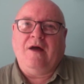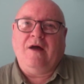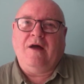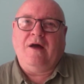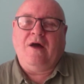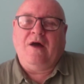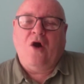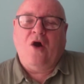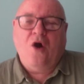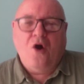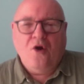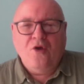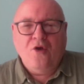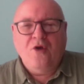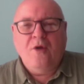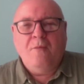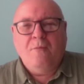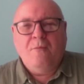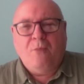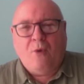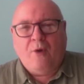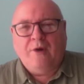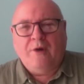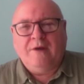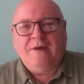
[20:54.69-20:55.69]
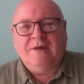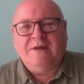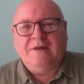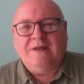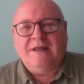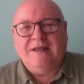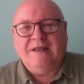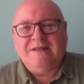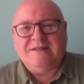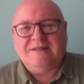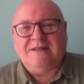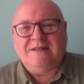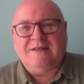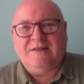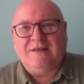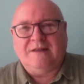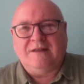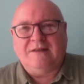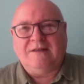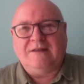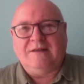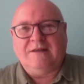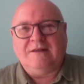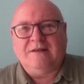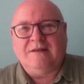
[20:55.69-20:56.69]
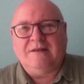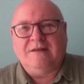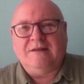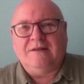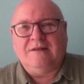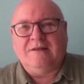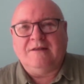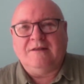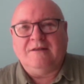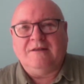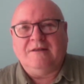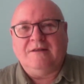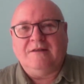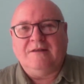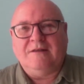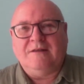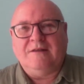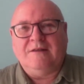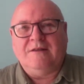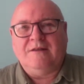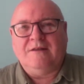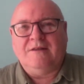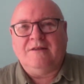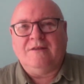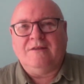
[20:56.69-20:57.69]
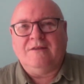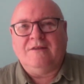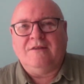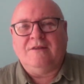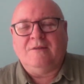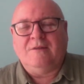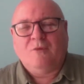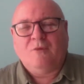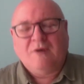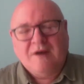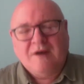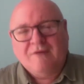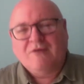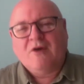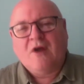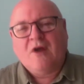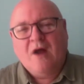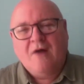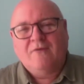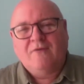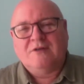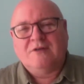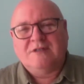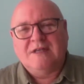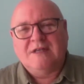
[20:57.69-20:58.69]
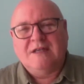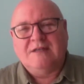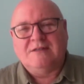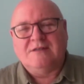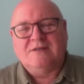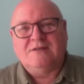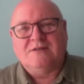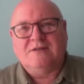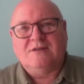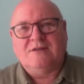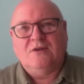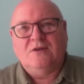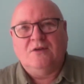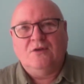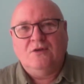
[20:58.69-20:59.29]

How important is it that whatever conversations